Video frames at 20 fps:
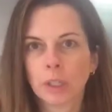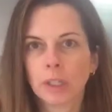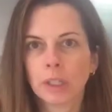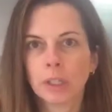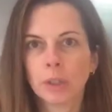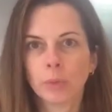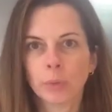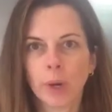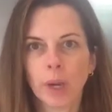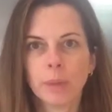
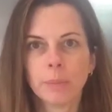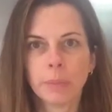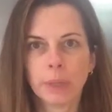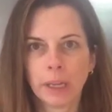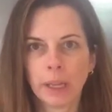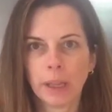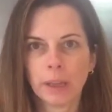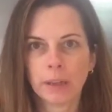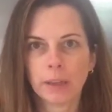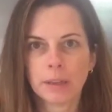ripe
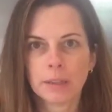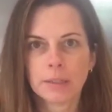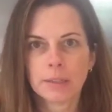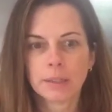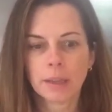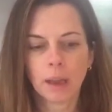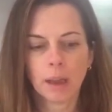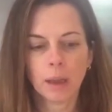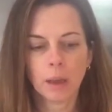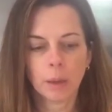bananas.
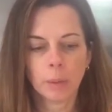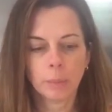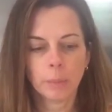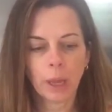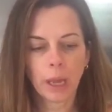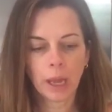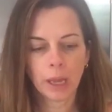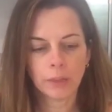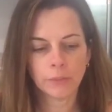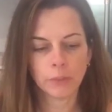
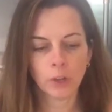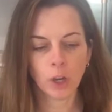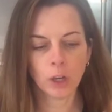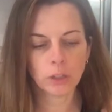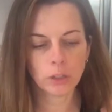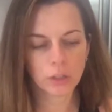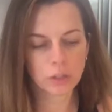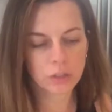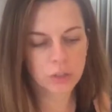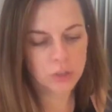I've gone to
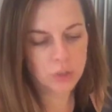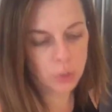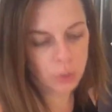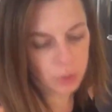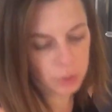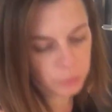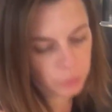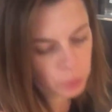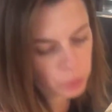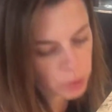the store a
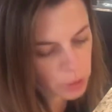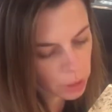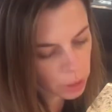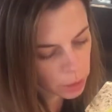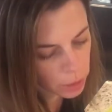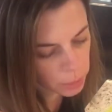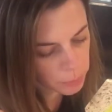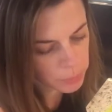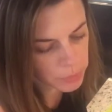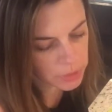few
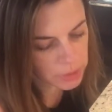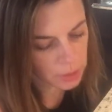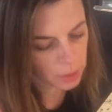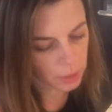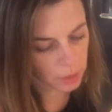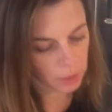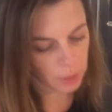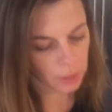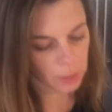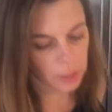times
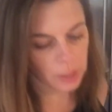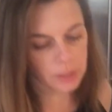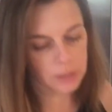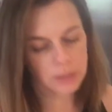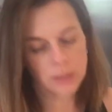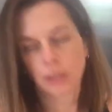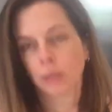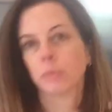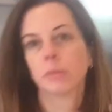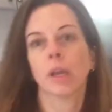and
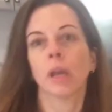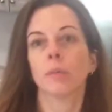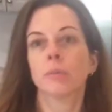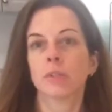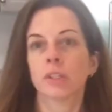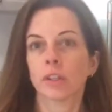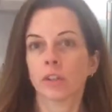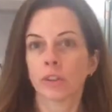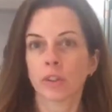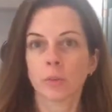sometimes
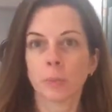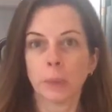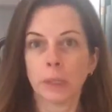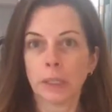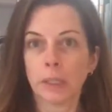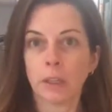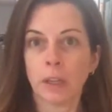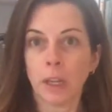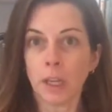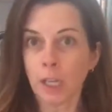there's
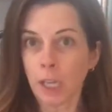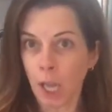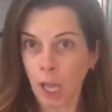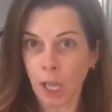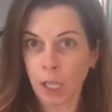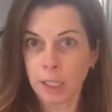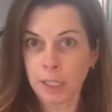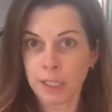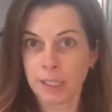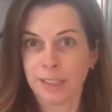been none
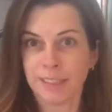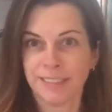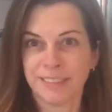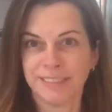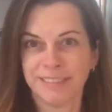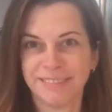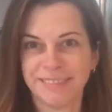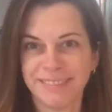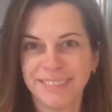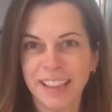
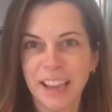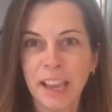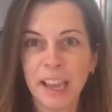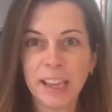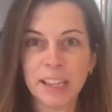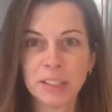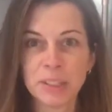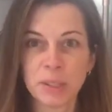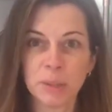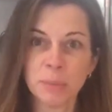and
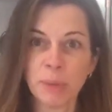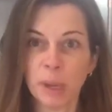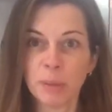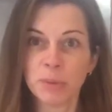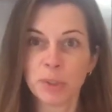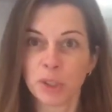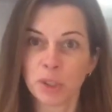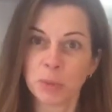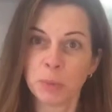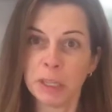sometimes
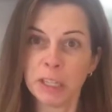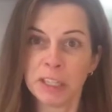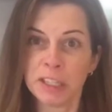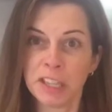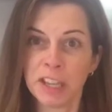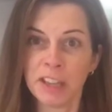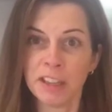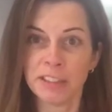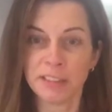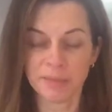there's been a
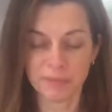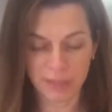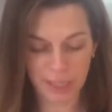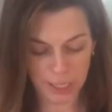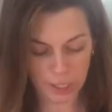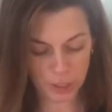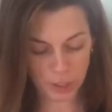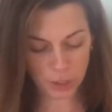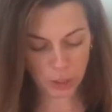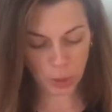ton.
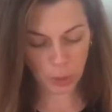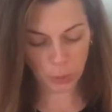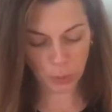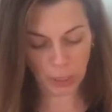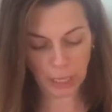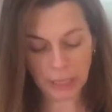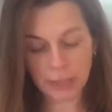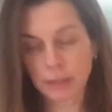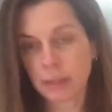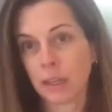So
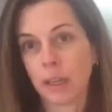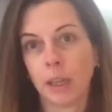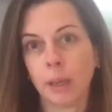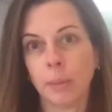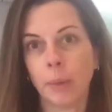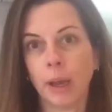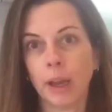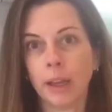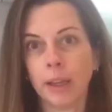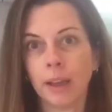last time
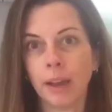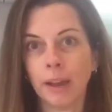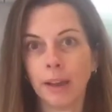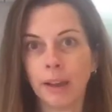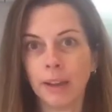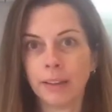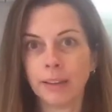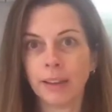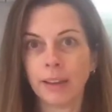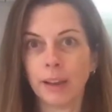I got
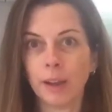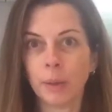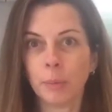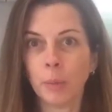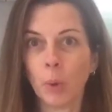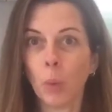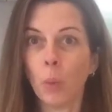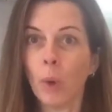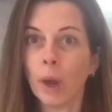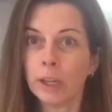
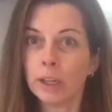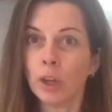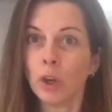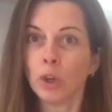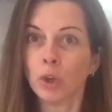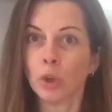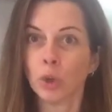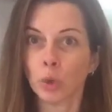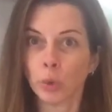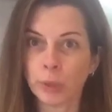one
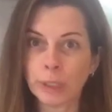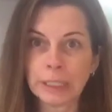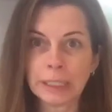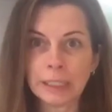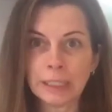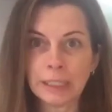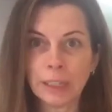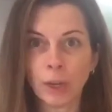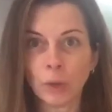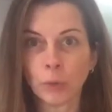
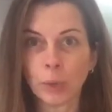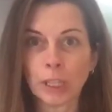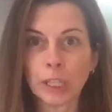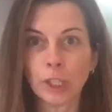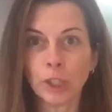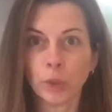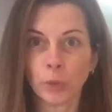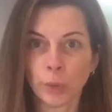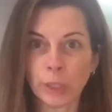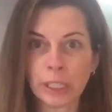really
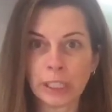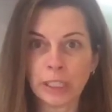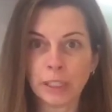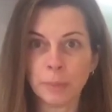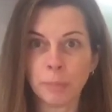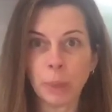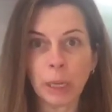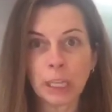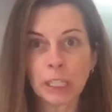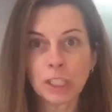green
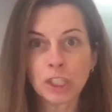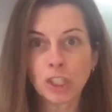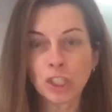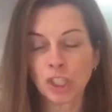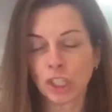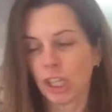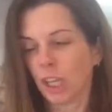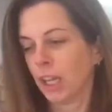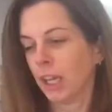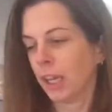bunch,
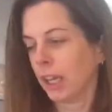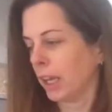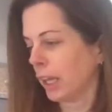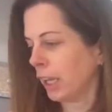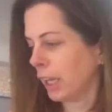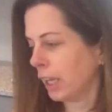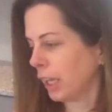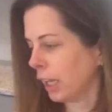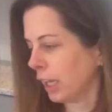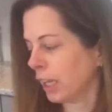
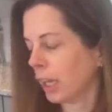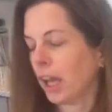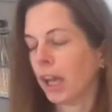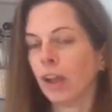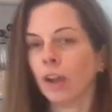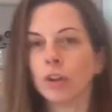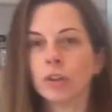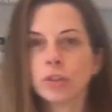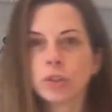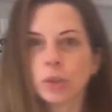and I
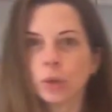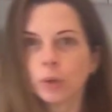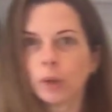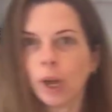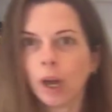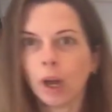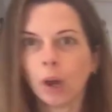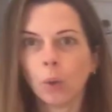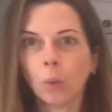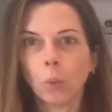also
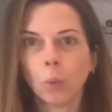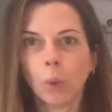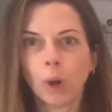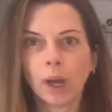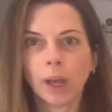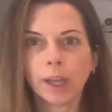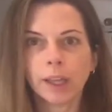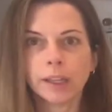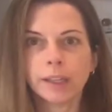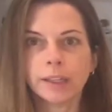got
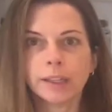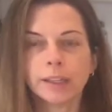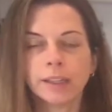one